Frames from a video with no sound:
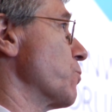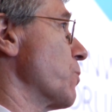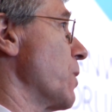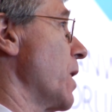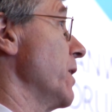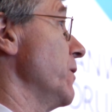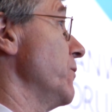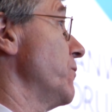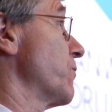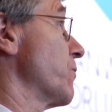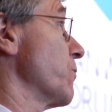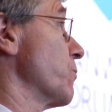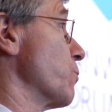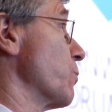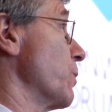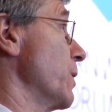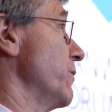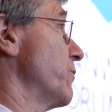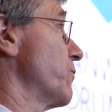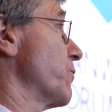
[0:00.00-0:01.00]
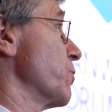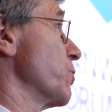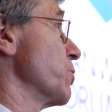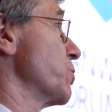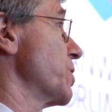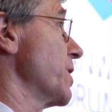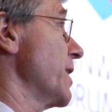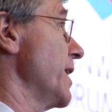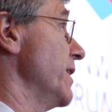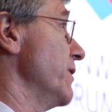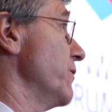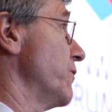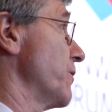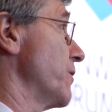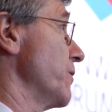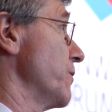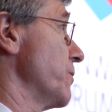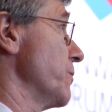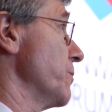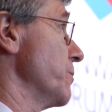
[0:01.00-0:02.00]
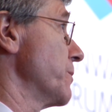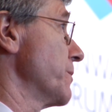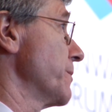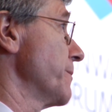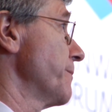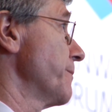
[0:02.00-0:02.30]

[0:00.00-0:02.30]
Rice Research Institute.